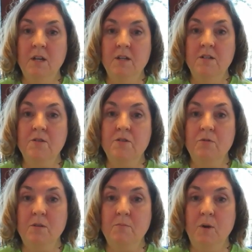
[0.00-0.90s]

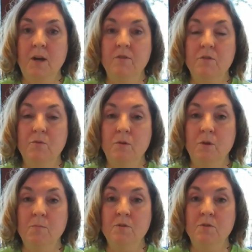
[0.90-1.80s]
district, private school,
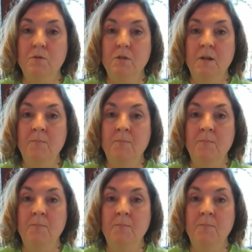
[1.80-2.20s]
homeschool.